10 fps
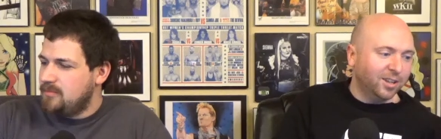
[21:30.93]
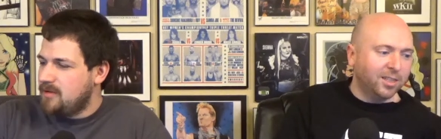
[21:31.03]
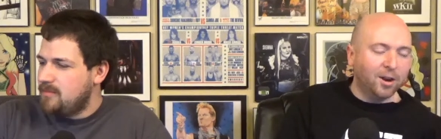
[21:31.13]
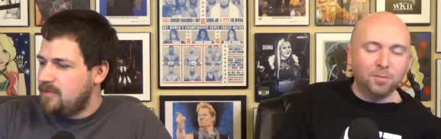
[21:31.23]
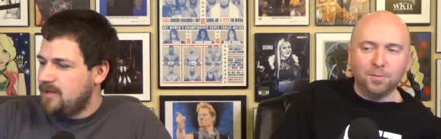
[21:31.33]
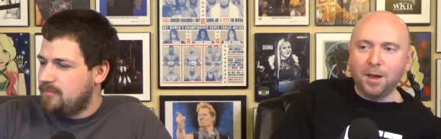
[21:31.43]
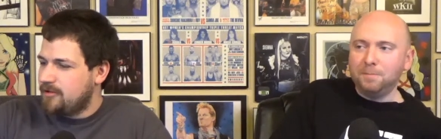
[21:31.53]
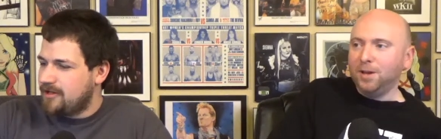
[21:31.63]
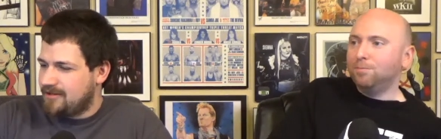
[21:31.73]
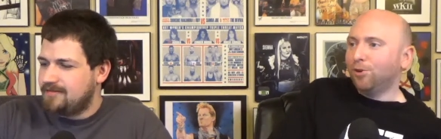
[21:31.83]
Speaker 1: like, That'll be my break.
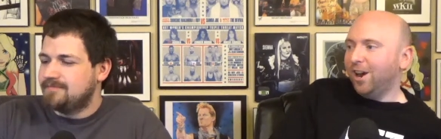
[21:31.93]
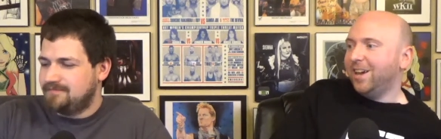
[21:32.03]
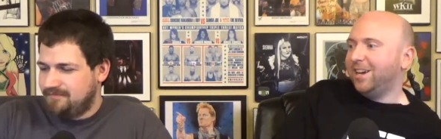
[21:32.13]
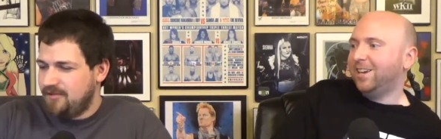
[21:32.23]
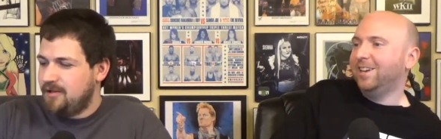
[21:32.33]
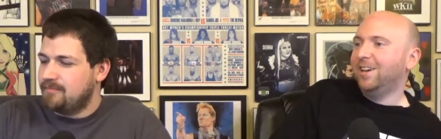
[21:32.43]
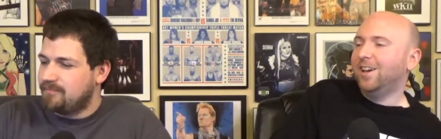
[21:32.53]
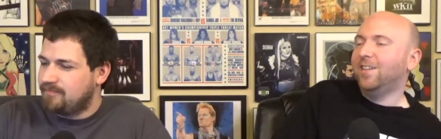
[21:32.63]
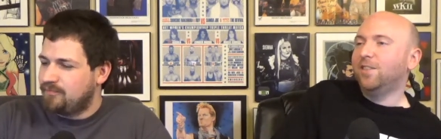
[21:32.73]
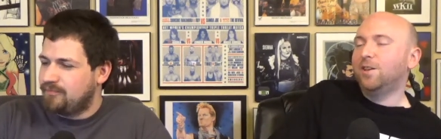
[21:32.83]
big break. Yep.
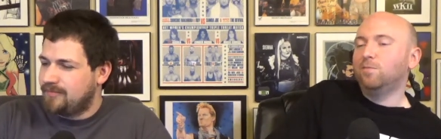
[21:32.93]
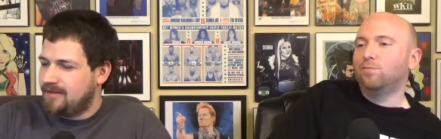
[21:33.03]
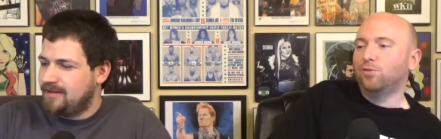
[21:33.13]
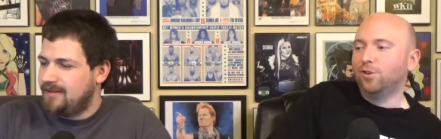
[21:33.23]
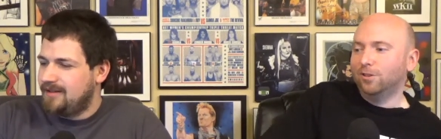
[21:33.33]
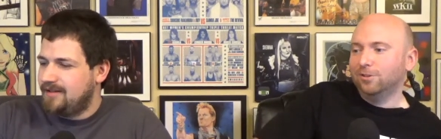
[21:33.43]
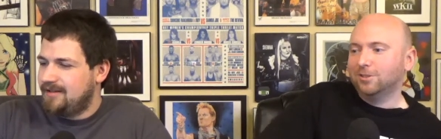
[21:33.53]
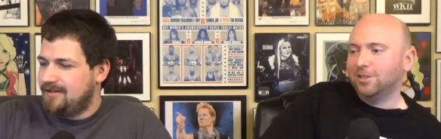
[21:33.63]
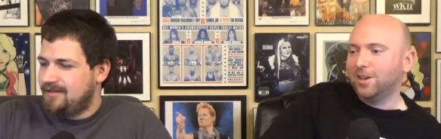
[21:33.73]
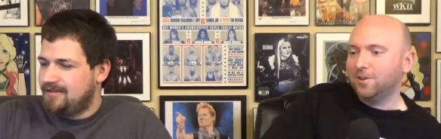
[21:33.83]
And then Braun looks
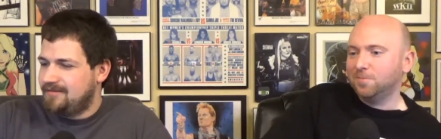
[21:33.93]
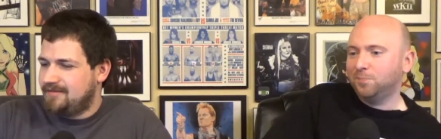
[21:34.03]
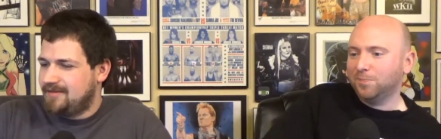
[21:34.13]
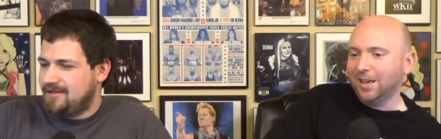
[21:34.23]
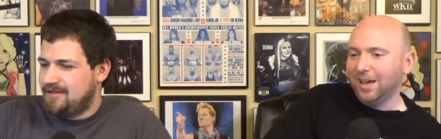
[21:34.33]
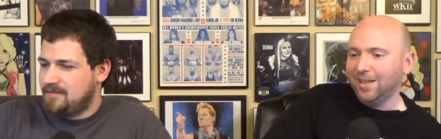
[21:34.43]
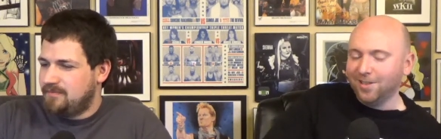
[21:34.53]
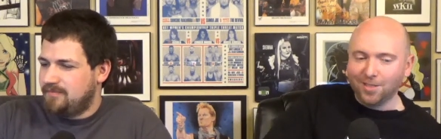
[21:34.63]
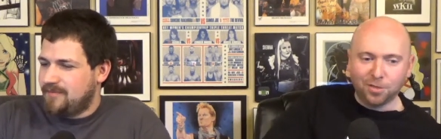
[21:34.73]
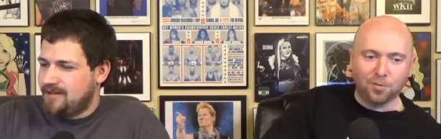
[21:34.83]
at him and
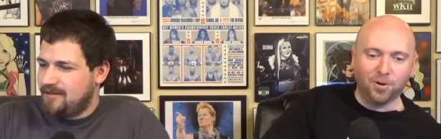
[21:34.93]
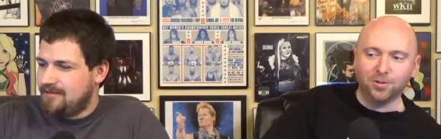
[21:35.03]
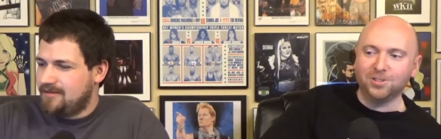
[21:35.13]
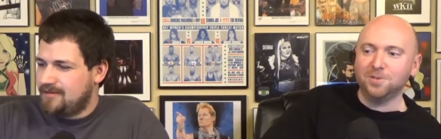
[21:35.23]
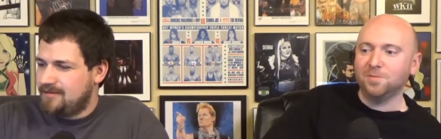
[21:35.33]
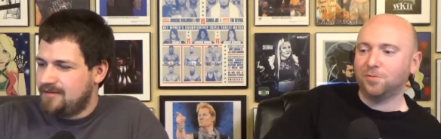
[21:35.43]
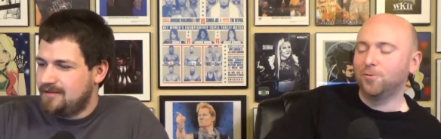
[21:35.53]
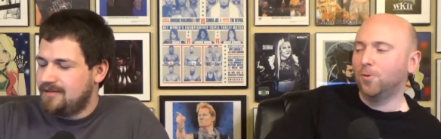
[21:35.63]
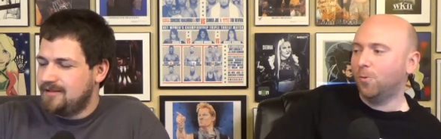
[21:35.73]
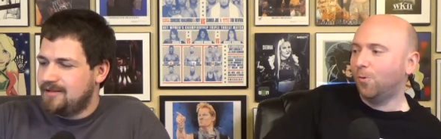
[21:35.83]
then throws him through
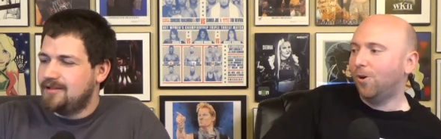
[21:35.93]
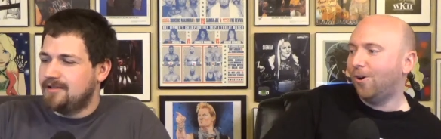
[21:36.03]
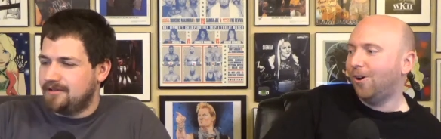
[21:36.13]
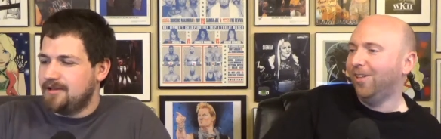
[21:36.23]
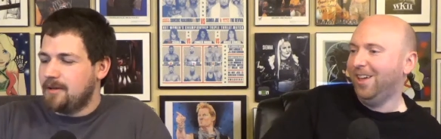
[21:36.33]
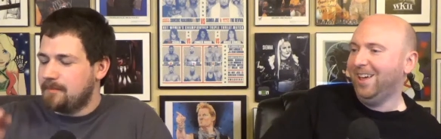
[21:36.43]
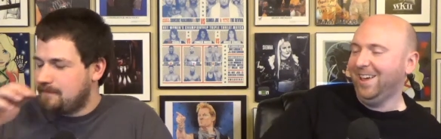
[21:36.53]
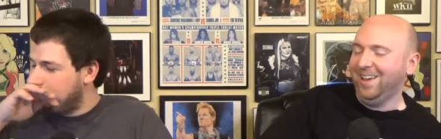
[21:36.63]
a wall. Yep.